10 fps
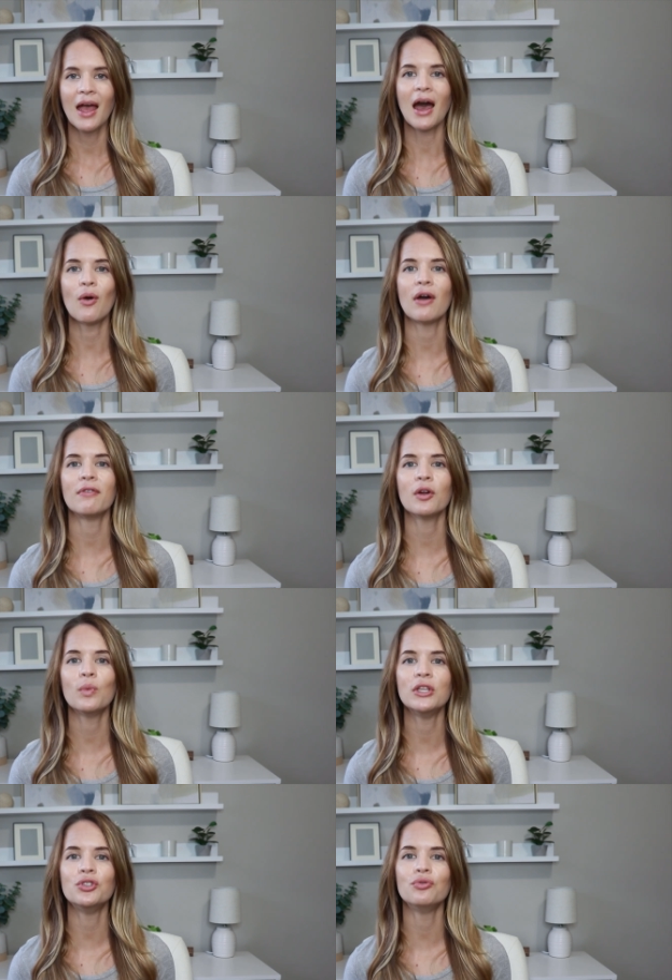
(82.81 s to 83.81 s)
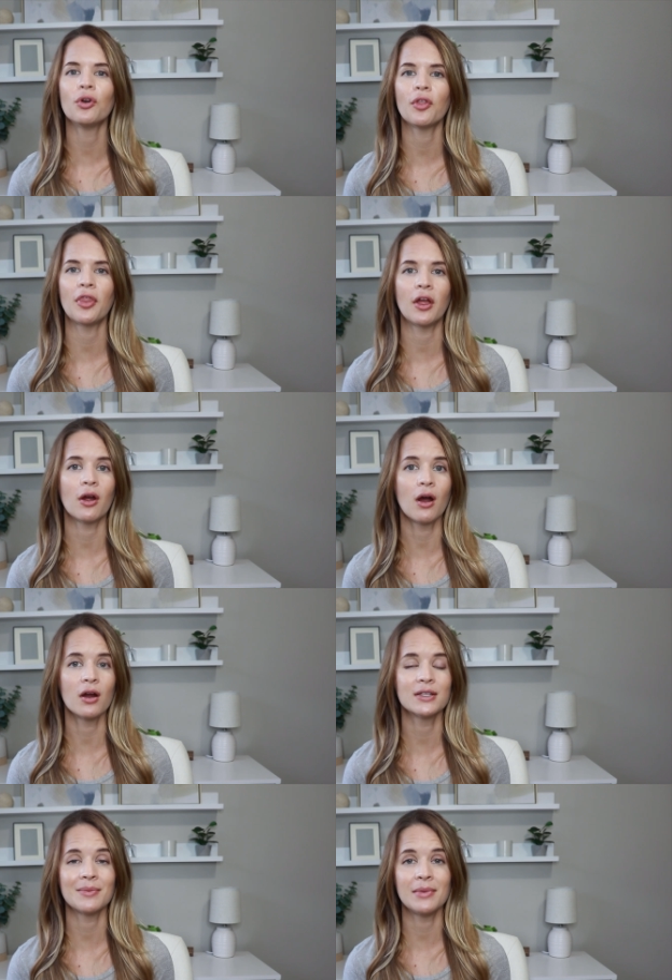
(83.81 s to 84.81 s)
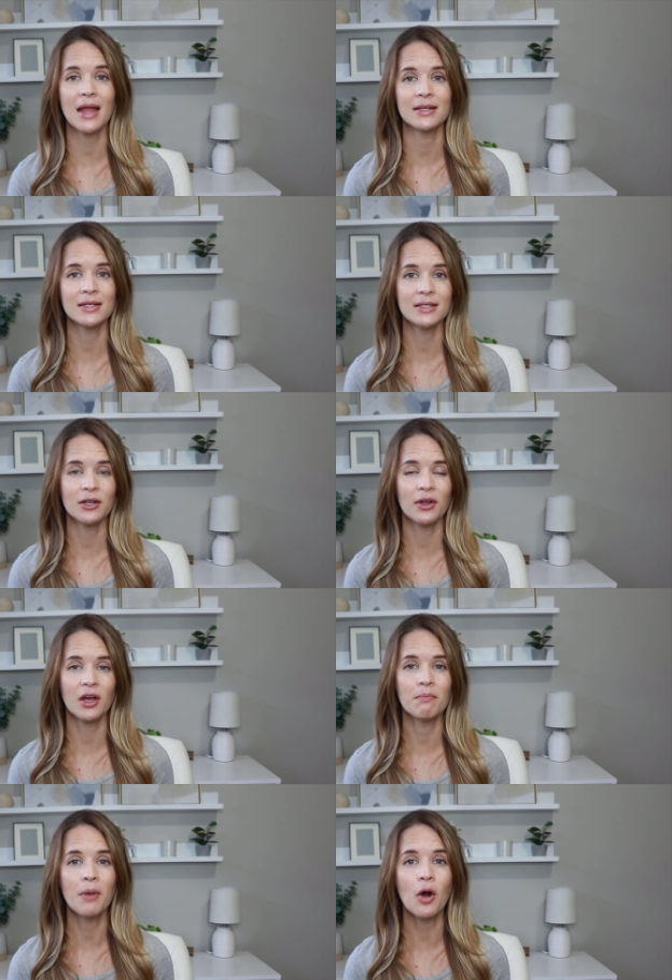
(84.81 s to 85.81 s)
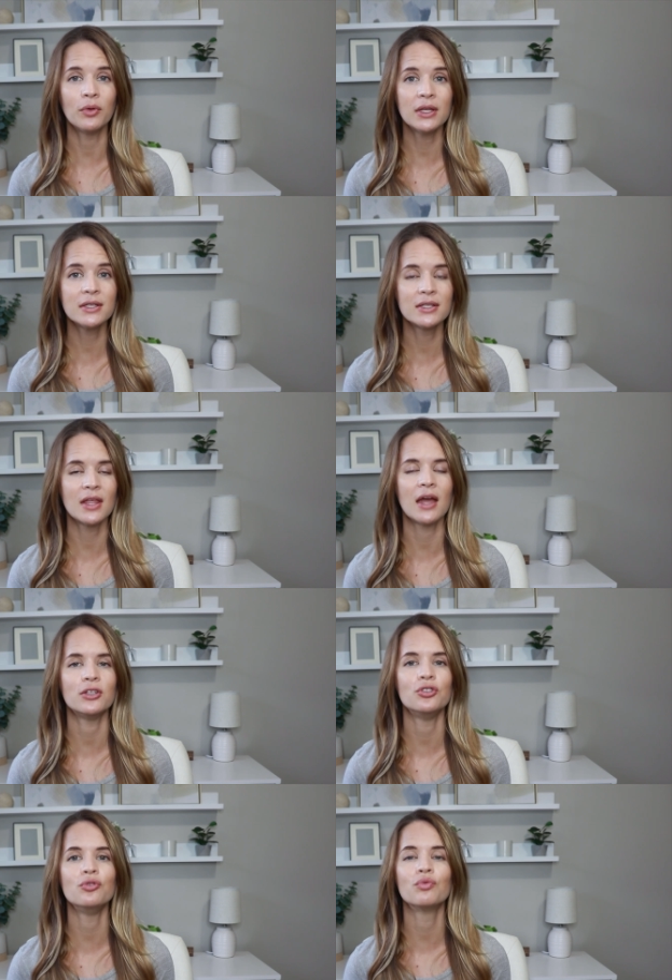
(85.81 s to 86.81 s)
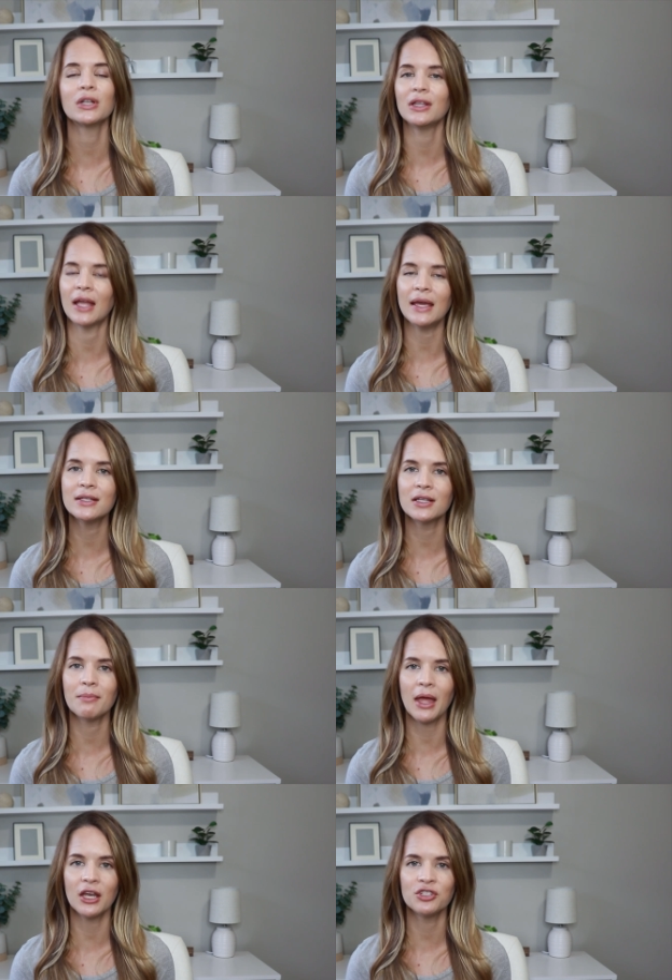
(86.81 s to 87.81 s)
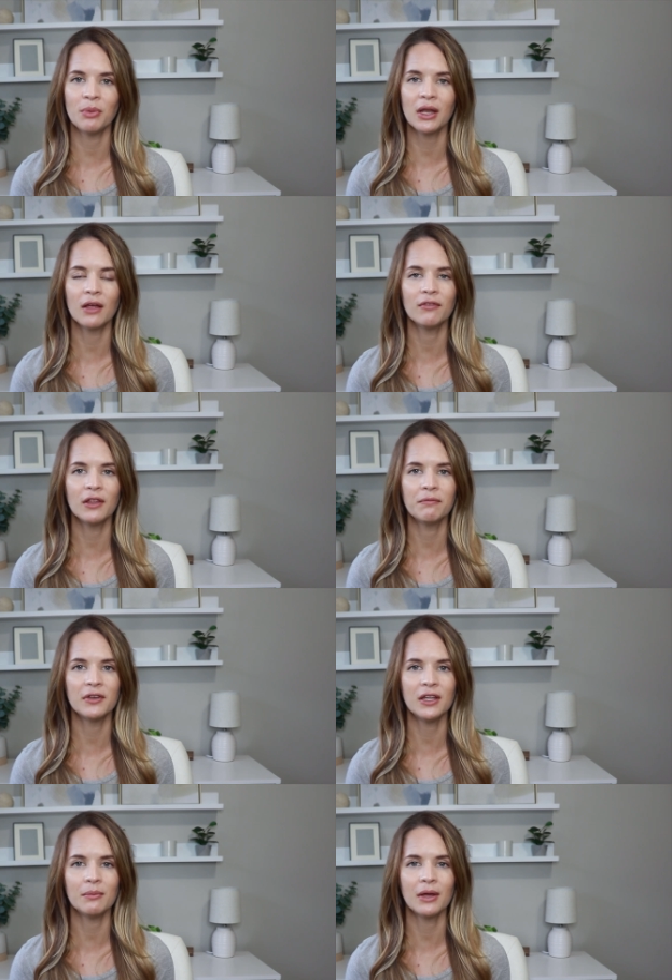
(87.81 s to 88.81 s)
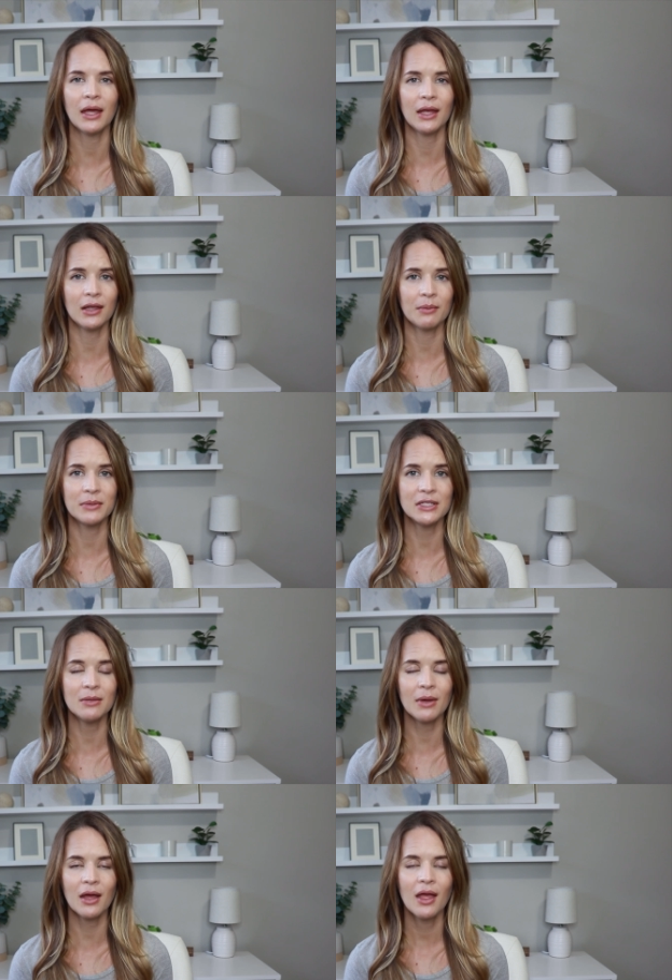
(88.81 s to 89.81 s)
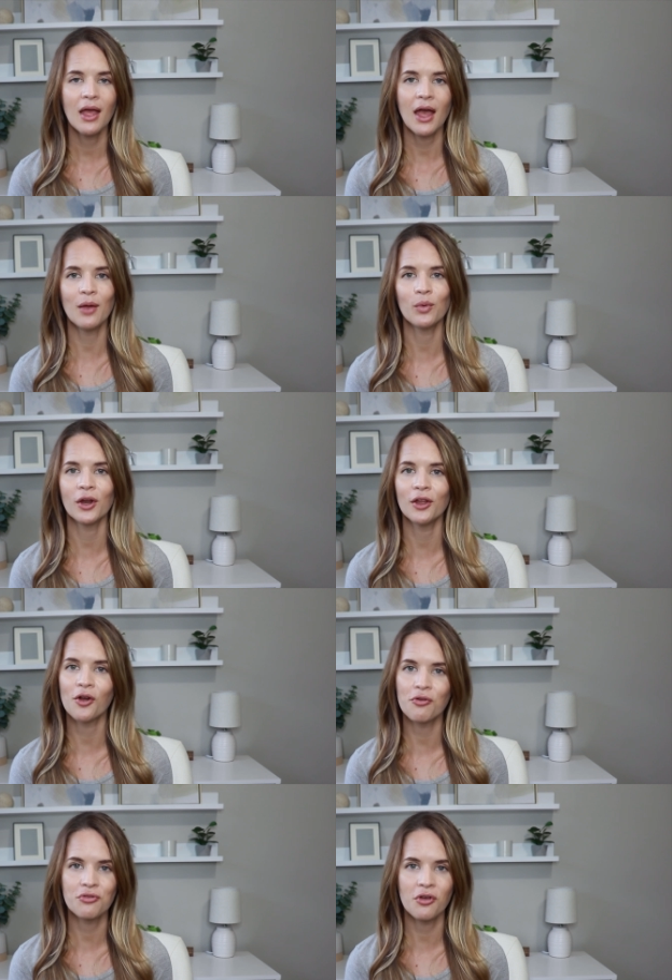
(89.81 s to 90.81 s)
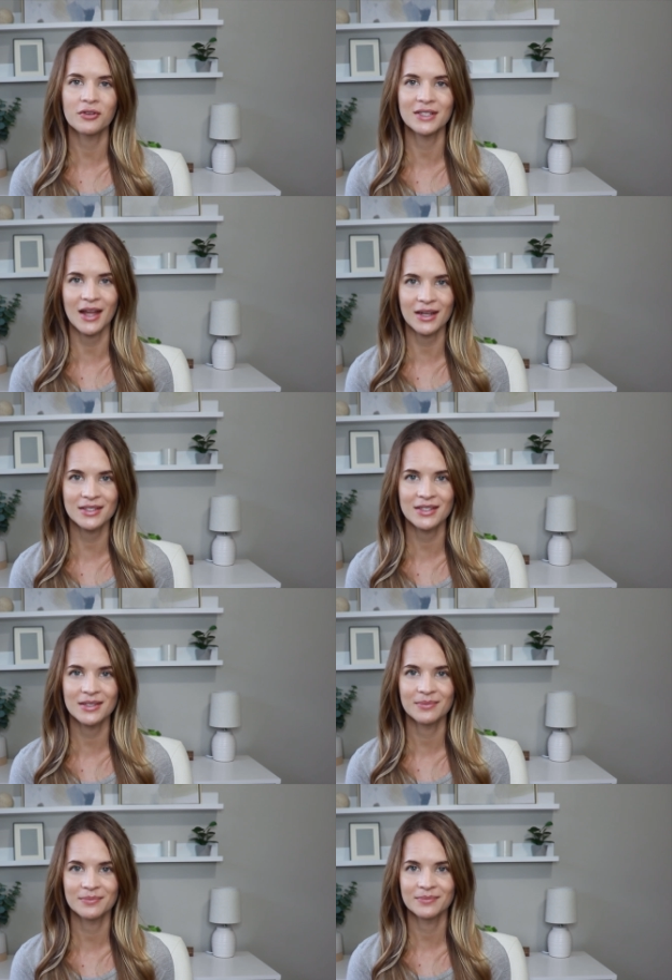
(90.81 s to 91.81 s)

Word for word: However, we do know that there are some necessary components that do relate to management of lymphedema and lipedema, and we're going to go through those next.